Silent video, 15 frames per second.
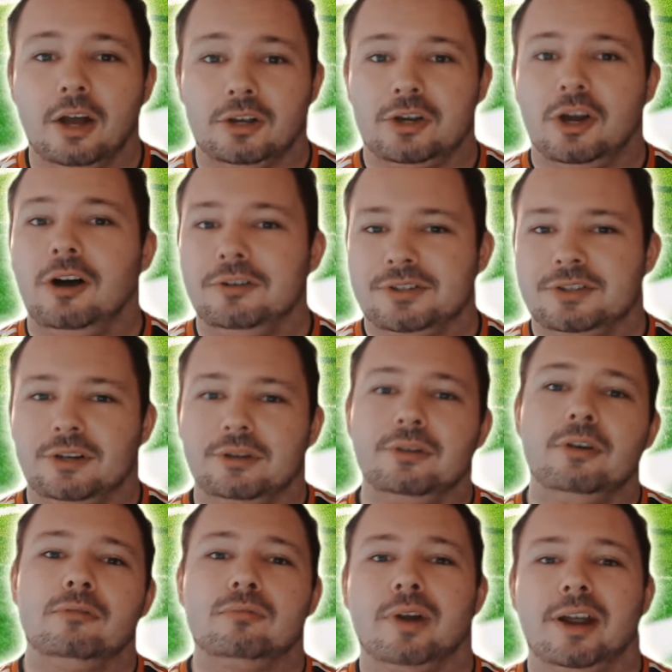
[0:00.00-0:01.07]
Acosta,
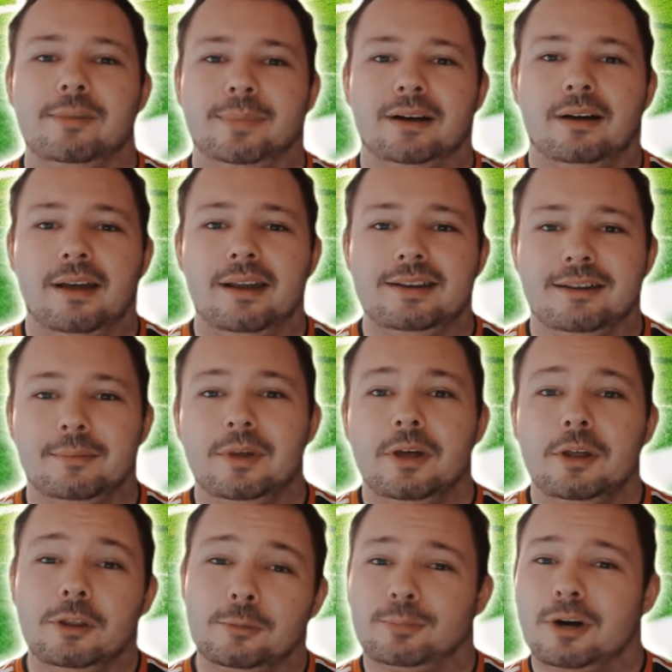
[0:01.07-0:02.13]
right behind him.
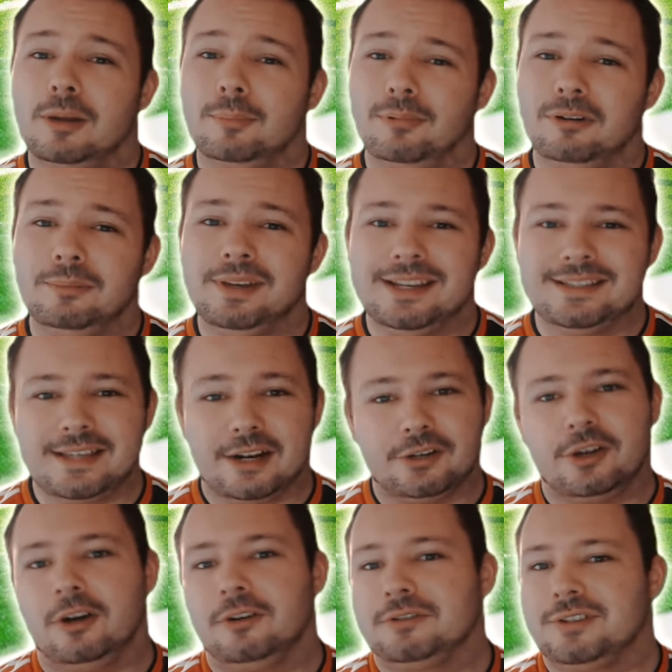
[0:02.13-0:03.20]
The problem is that
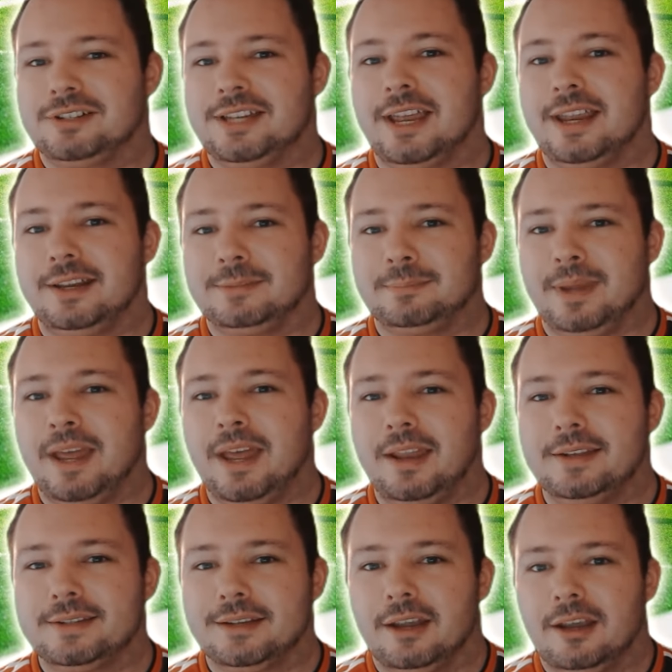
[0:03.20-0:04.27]
Acosta takes
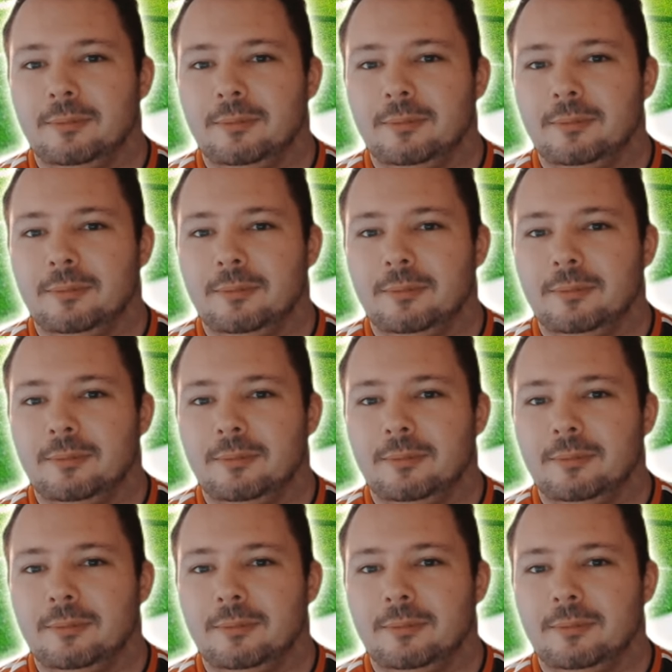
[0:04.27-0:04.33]
pens.